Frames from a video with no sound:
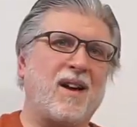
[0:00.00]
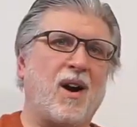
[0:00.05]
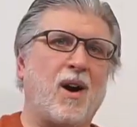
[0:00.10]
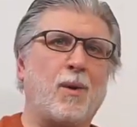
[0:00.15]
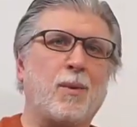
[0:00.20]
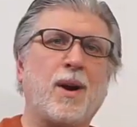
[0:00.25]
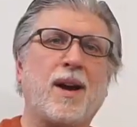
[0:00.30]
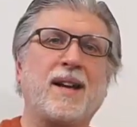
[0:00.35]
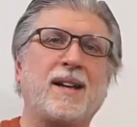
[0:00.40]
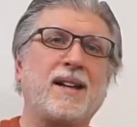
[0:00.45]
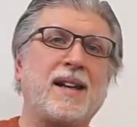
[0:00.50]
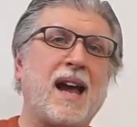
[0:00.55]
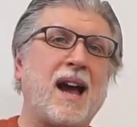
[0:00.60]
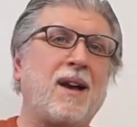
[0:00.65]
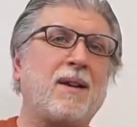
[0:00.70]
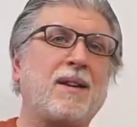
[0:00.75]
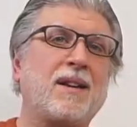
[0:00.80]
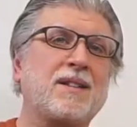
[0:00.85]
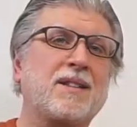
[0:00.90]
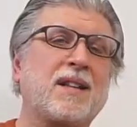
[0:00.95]
All right,
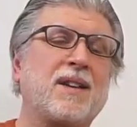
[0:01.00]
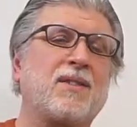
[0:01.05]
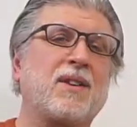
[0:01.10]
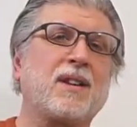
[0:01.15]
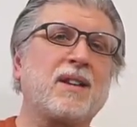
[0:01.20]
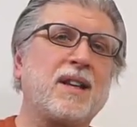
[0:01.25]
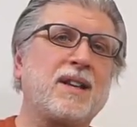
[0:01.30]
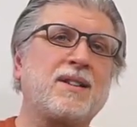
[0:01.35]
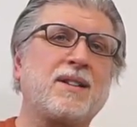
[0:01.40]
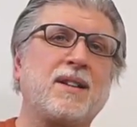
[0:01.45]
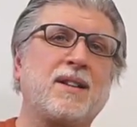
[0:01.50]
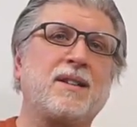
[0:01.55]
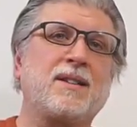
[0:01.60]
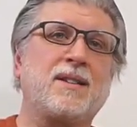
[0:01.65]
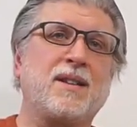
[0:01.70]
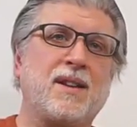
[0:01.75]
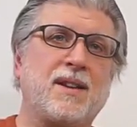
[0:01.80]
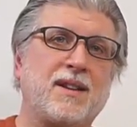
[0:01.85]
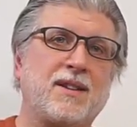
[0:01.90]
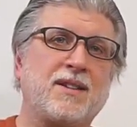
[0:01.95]
now let's give a listen
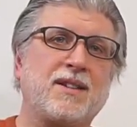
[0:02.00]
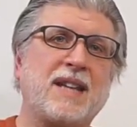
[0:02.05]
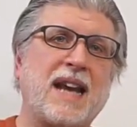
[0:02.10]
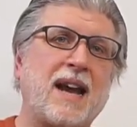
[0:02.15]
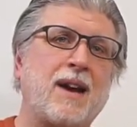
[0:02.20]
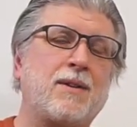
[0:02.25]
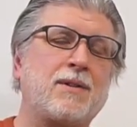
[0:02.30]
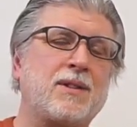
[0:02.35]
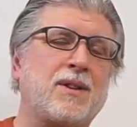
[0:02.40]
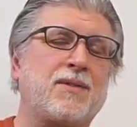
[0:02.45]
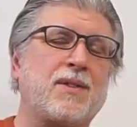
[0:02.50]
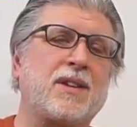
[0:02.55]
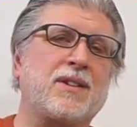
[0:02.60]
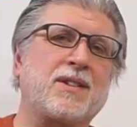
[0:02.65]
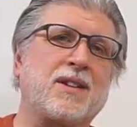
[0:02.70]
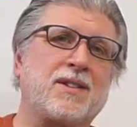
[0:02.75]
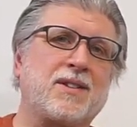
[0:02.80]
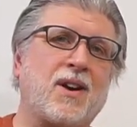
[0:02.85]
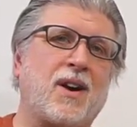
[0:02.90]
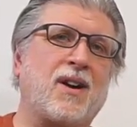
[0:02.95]
to the sounds of this
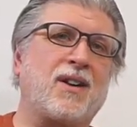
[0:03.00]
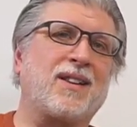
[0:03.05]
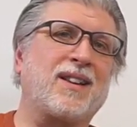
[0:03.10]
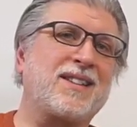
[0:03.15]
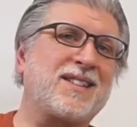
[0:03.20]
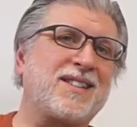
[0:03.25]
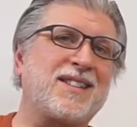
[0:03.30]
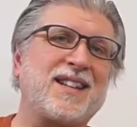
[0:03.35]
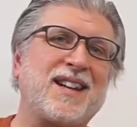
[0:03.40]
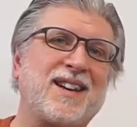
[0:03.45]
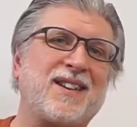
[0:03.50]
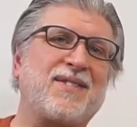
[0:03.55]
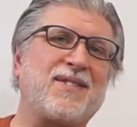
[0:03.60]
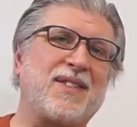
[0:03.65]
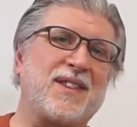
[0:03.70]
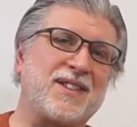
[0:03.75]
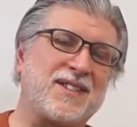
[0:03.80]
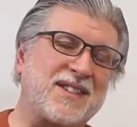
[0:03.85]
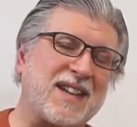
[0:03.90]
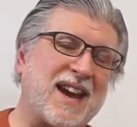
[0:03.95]
guitar. Let's see if
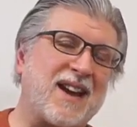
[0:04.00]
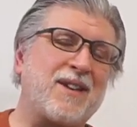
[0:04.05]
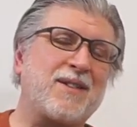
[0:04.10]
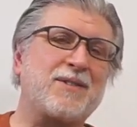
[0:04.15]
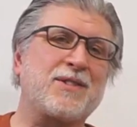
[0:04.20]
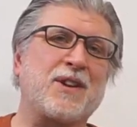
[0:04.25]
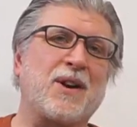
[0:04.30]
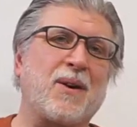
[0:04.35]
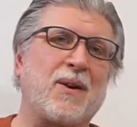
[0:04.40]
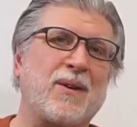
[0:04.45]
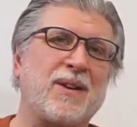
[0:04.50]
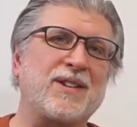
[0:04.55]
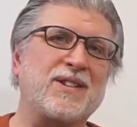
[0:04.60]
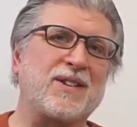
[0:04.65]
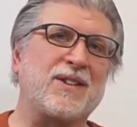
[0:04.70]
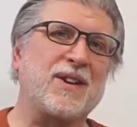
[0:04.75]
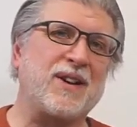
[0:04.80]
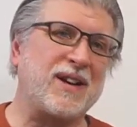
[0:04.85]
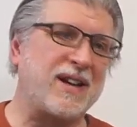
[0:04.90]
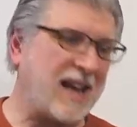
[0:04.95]
the sounds are as
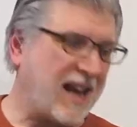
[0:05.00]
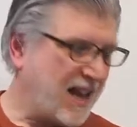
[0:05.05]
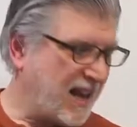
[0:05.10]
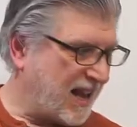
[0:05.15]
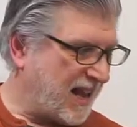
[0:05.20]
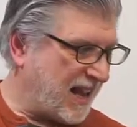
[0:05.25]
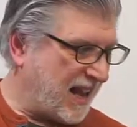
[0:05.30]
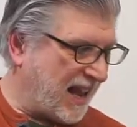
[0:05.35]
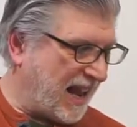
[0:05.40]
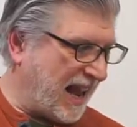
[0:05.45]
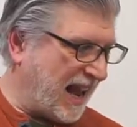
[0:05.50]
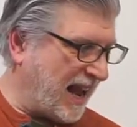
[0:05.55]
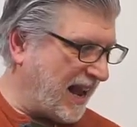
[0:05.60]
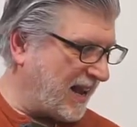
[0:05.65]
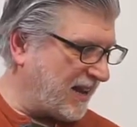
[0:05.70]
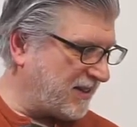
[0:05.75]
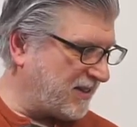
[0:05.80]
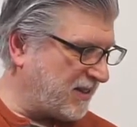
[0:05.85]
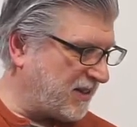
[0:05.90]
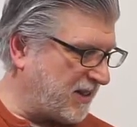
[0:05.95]
good
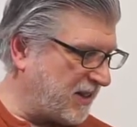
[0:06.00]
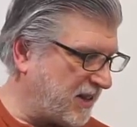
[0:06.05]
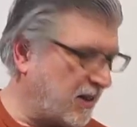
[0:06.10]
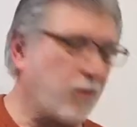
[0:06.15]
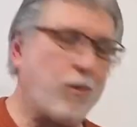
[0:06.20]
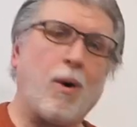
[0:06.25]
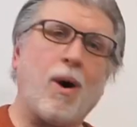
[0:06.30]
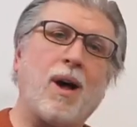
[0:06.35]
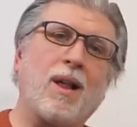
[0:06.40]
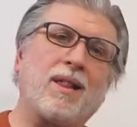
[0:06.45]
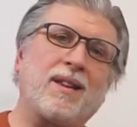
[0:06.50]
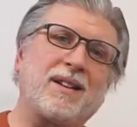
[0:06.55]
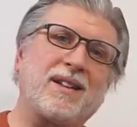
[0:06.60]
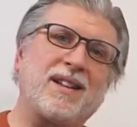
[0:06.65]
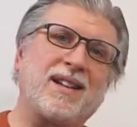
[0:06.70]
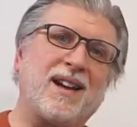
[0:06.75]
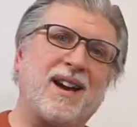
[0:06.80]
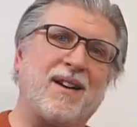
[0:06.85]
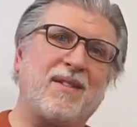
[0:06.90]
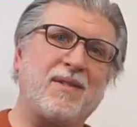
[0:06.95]
as the
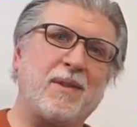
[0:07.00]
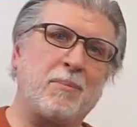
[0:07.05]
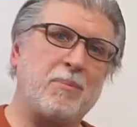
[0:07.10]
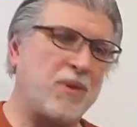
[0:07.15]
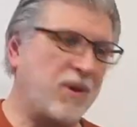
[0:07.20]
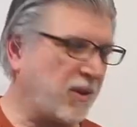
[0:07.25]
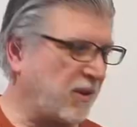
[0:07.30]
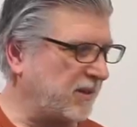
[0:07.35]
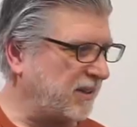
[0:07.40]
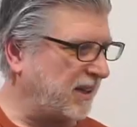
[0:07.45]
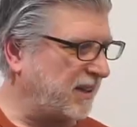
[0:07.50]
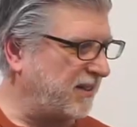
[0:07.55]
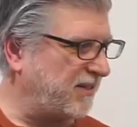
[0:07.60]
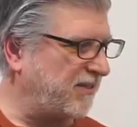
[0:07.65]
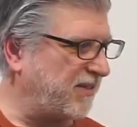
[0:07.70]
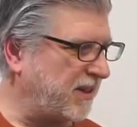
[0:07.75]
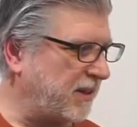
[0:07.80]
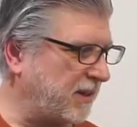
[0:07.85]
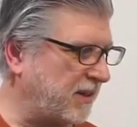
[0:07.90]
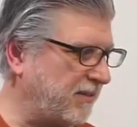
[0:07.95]
quality of the build and the
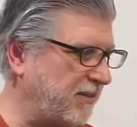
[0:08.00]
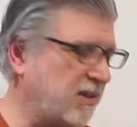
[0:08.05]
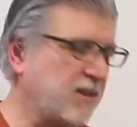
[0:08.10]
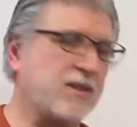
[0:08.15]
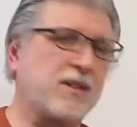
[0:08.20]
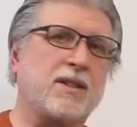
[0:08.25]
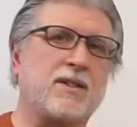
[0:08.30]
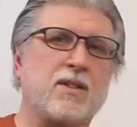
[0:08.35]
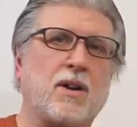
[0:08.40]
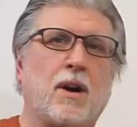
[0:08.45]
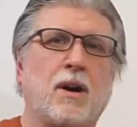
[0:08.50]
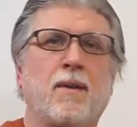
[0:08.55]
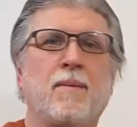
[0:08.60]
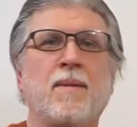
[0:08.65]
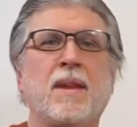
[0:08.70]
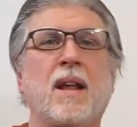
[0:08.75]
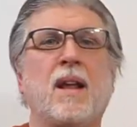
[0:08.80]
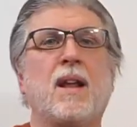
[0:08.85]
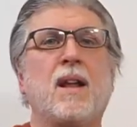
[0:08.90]
feel of this guitar.